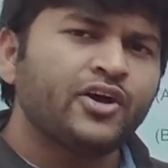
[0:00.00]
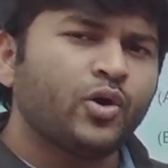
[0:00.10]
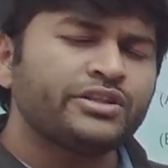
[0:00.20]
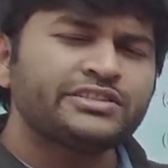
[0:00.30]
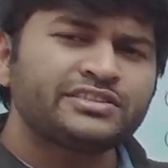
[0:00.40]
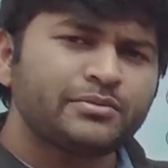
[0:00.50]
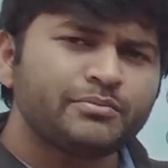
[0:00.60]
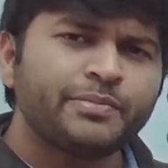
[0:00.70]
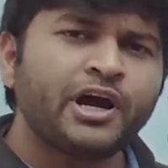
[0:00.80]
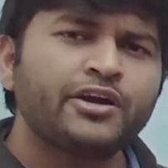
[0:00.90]
on the sun
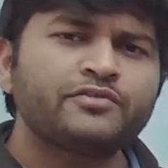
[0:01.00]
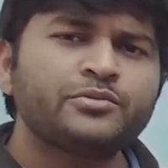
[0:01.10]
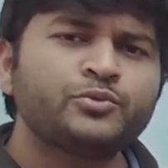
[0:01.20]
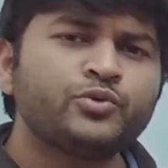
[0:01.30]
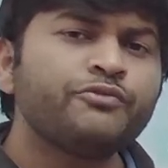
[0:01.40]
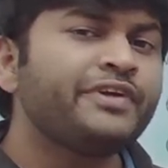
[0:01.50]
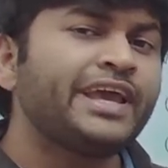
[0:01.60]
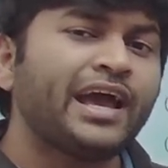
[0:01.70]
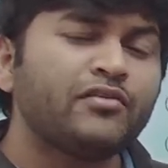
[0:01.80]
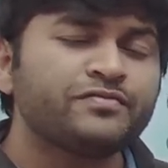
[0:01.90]
part of the moon, we have